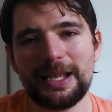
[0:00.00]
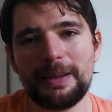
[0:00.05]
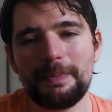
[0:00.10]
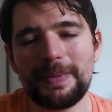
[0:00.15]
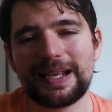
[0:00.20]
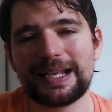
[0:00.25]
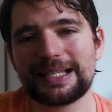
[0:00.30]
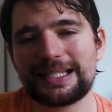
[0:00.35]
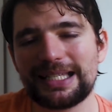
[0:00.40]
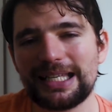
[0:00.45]

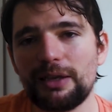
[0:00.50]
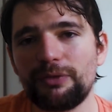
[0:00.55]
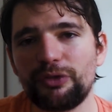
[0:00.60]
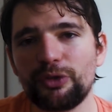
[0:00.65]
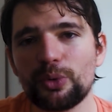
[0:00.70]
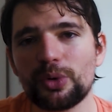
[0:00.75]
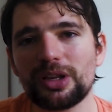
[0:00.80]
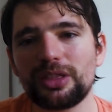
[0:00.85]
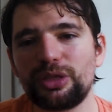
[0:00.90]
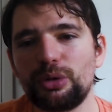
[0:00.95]
Because if
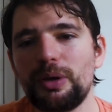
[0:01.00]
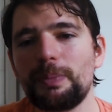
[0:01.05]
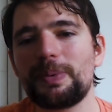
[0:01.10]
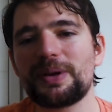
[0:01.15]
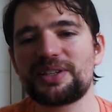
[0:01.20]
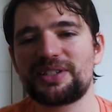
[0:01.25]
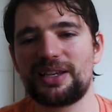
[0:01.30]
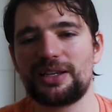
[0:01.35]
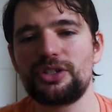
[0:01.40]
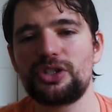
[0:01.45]
you are
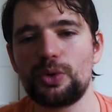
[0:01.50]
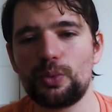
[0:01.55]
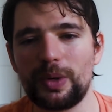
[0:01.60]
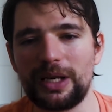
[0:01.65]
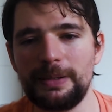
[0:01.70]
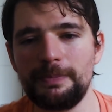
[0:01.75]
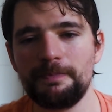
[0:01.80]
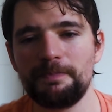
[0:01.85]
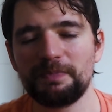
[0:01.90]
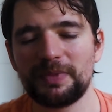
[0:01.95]
3% to win,